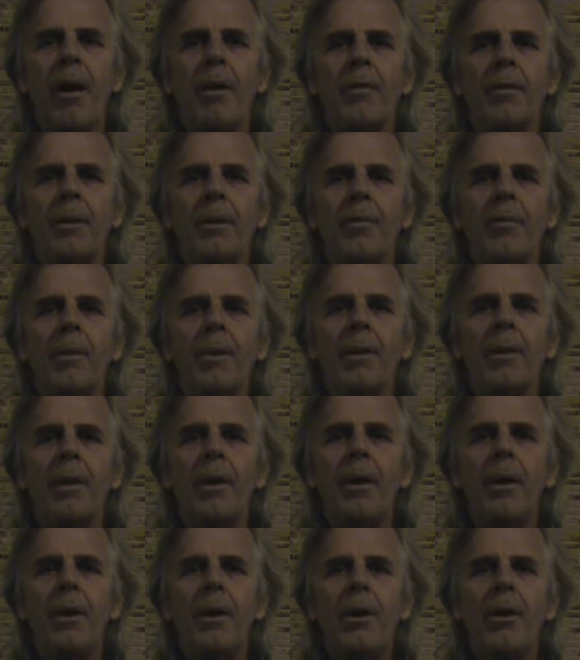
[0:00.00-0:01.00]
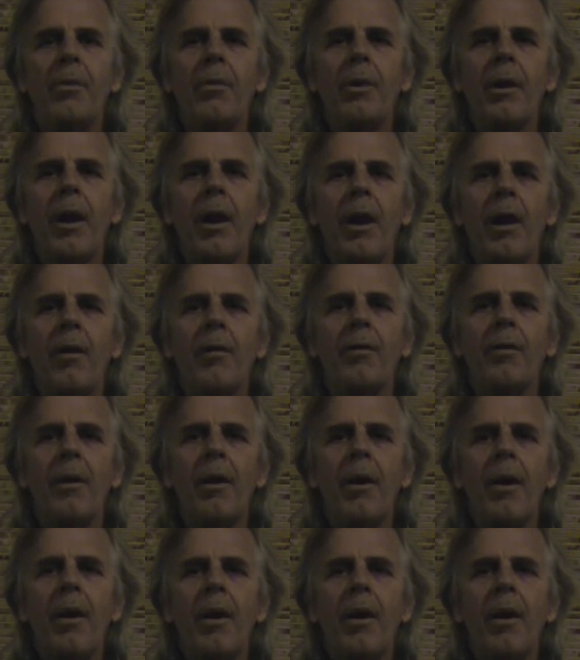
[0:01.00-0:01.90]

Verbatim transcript: mildly. But here we have